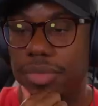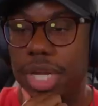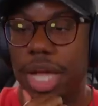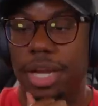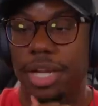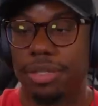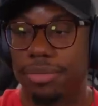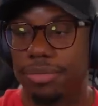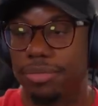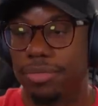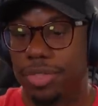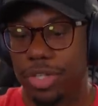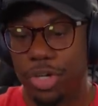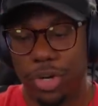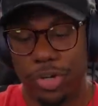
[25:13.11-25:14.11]
Nah, they...
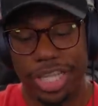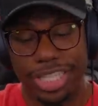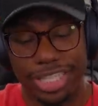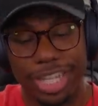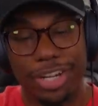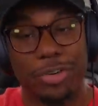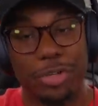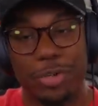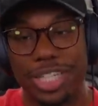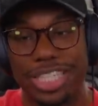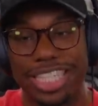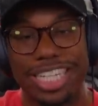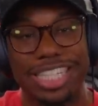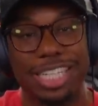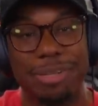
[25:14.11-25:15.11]
Girl, they set her... You didn't
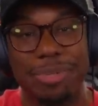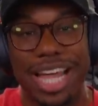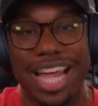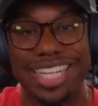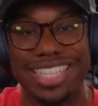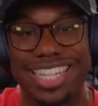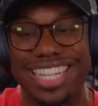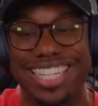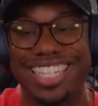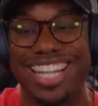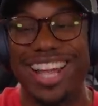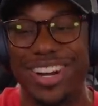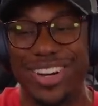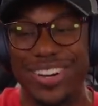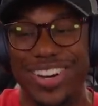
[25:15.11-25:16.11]
see the zip ties? They
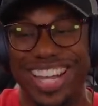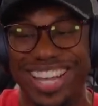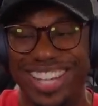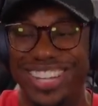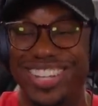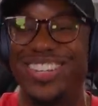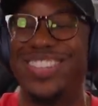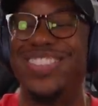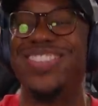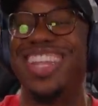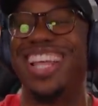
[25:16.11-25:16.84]
set her up.